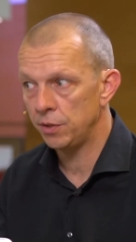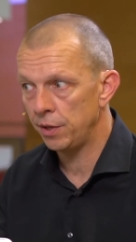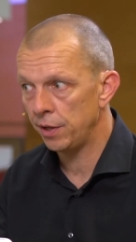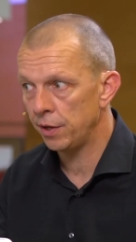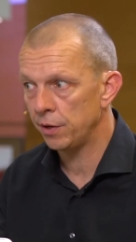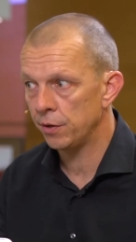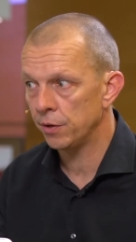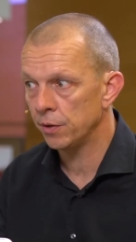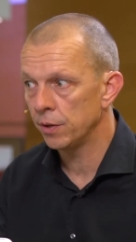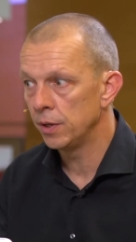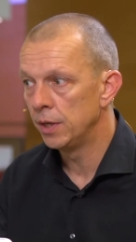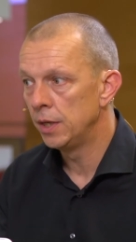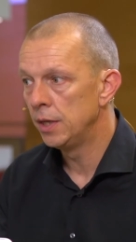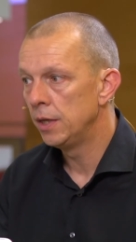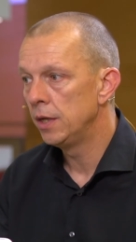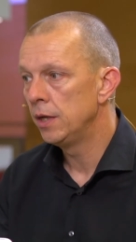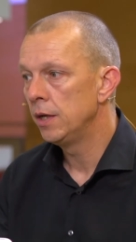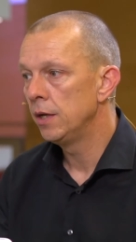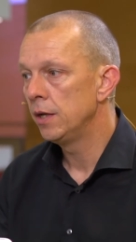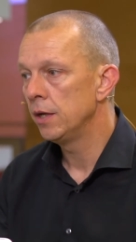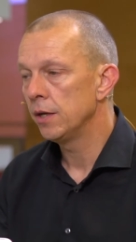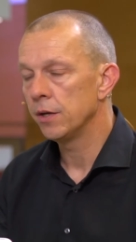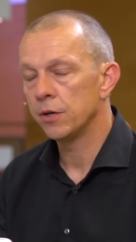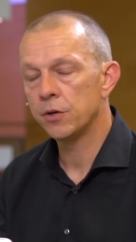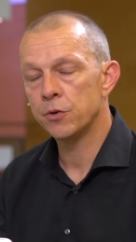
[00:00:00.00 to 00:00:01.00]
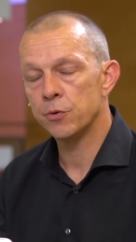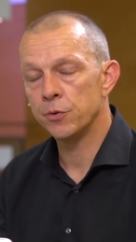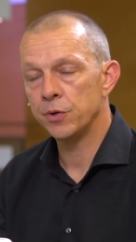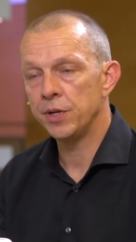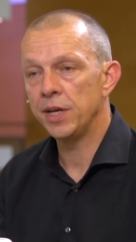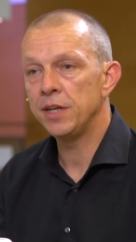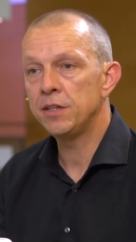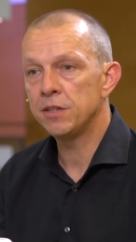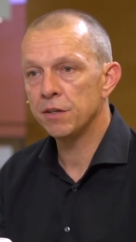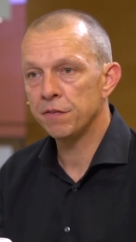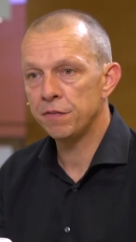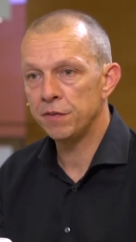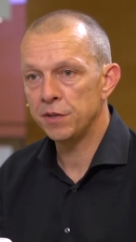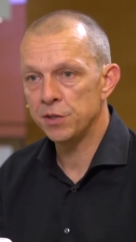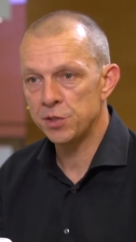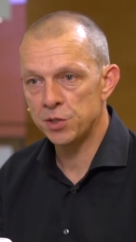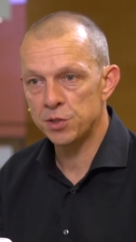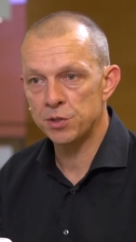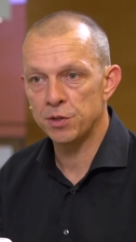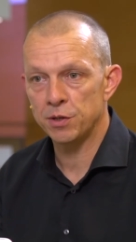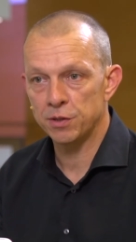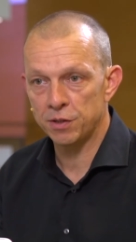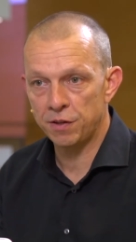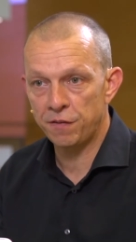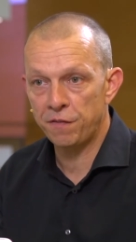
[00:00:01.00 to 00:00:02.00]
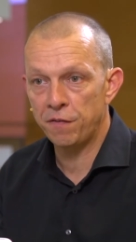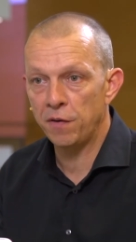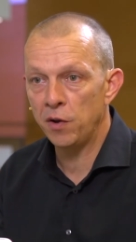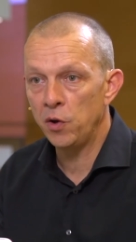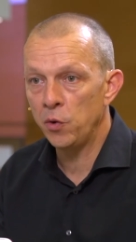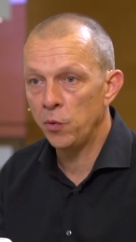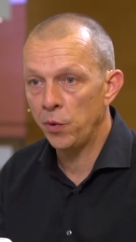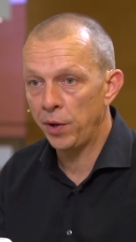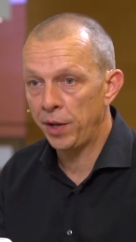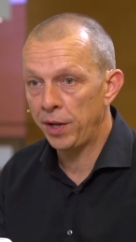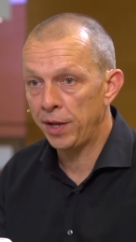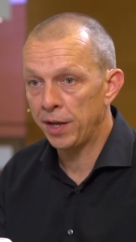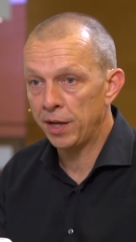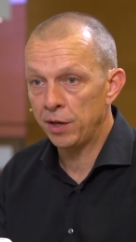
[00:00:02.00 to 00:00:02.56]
Their creativeness starts flowing,